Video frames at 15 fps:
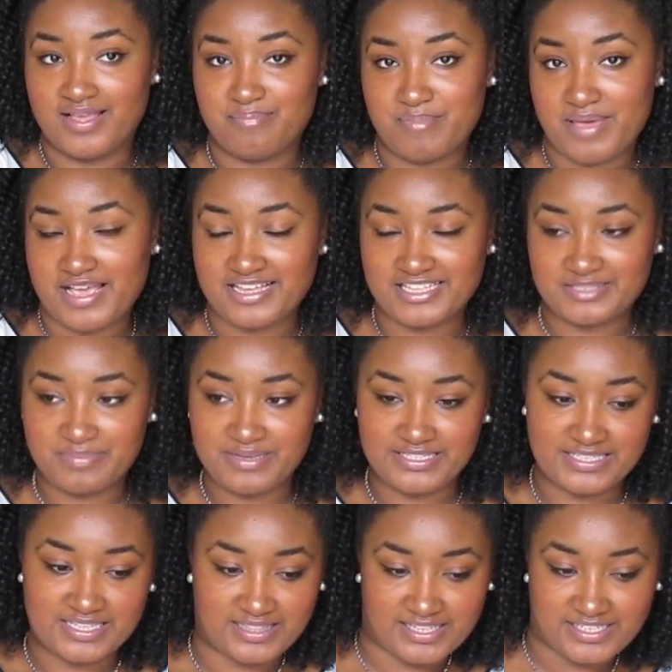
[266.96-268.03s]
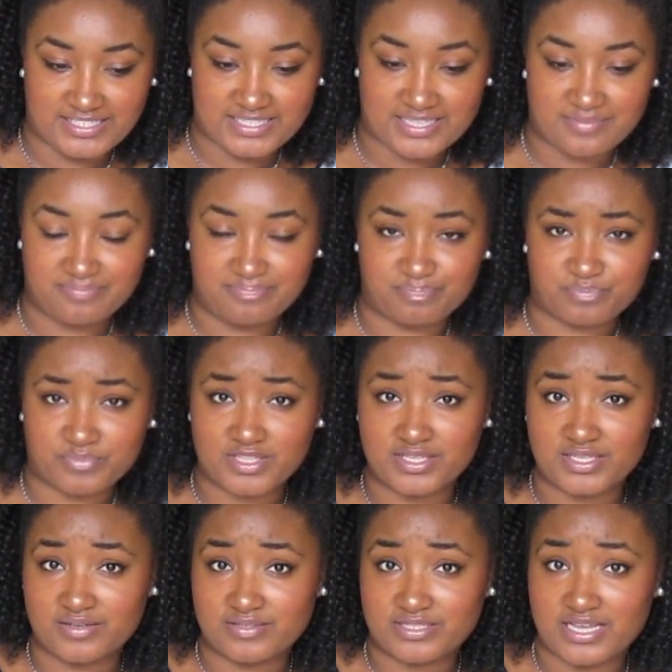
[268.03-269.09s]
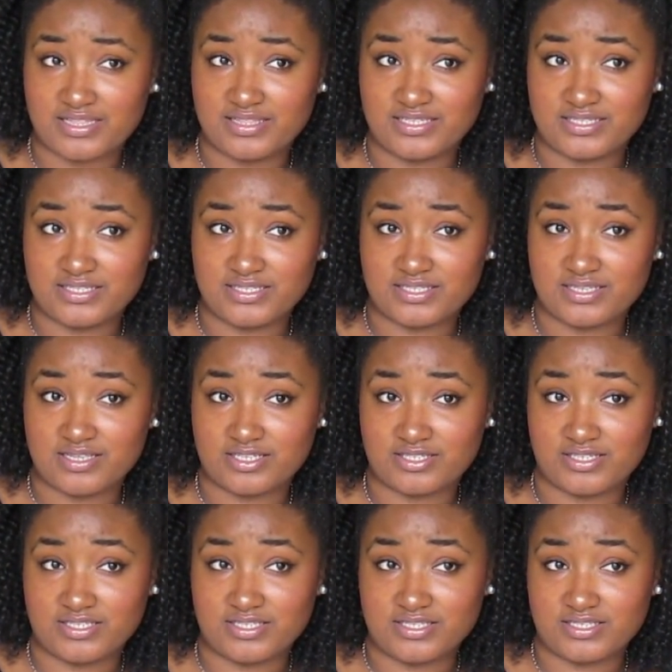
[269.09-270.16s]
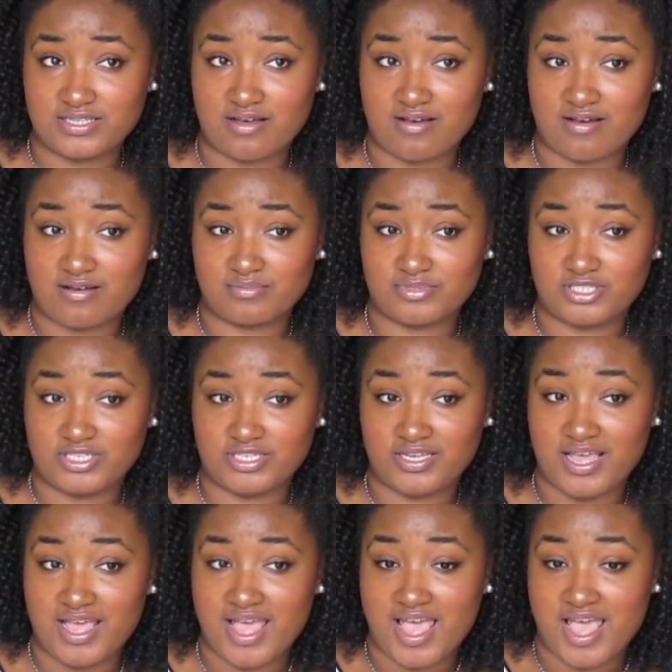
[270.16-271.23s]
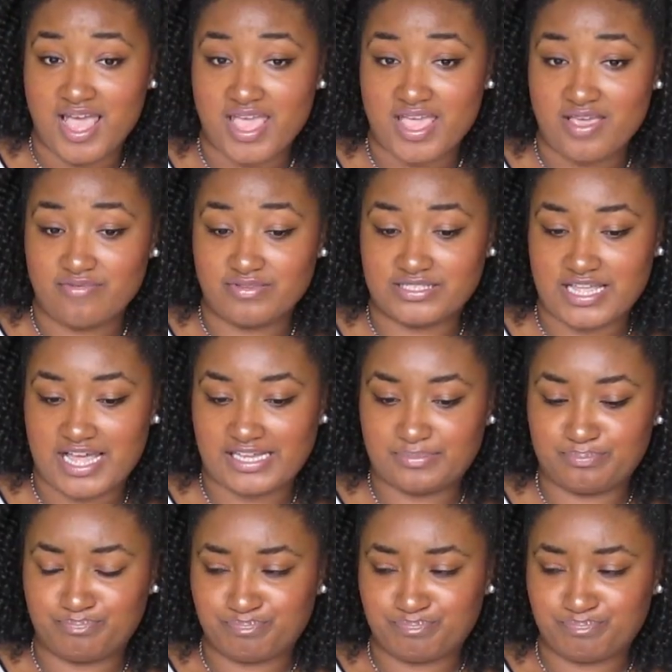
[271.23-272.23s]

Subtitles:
may I speak to Lisa? And I was like, this is she. And he was like,